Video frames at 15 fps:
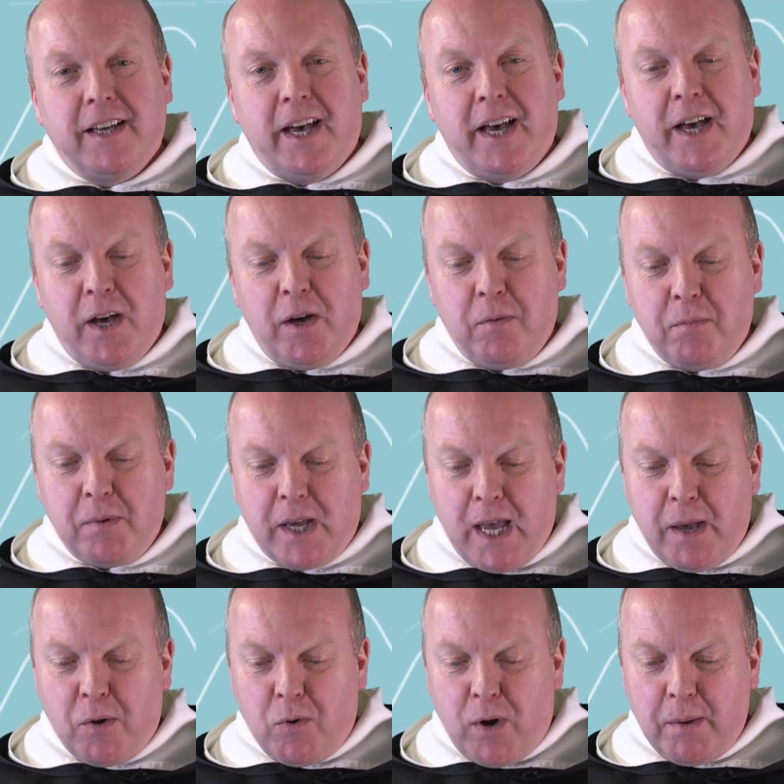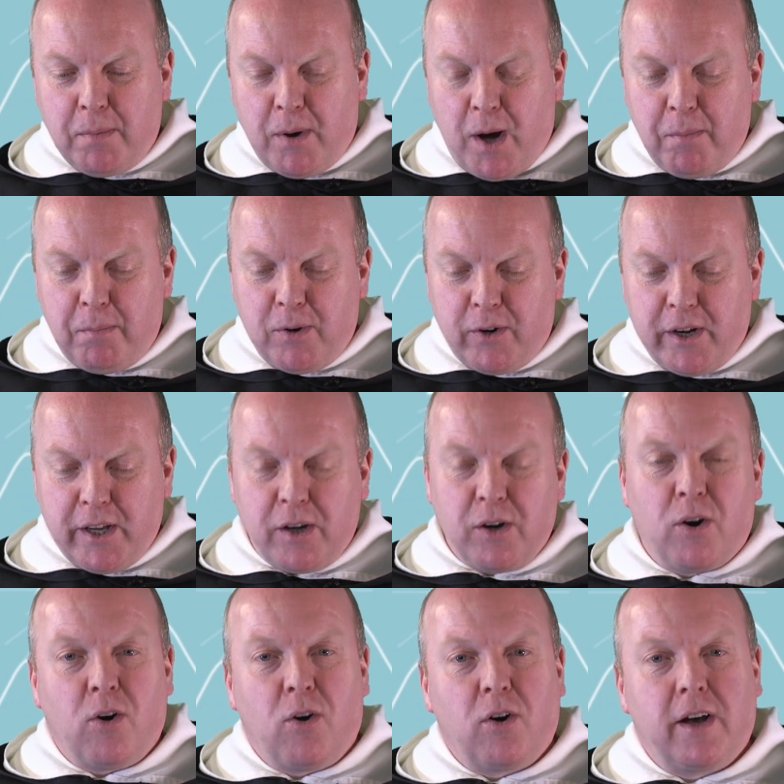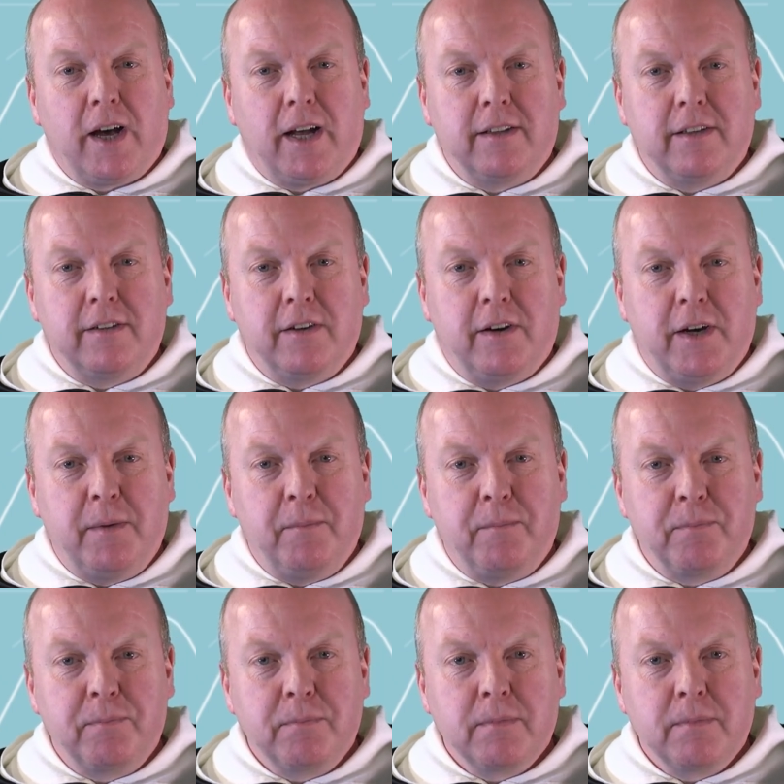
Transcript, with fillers: uh, became quite popular in Cork at the time.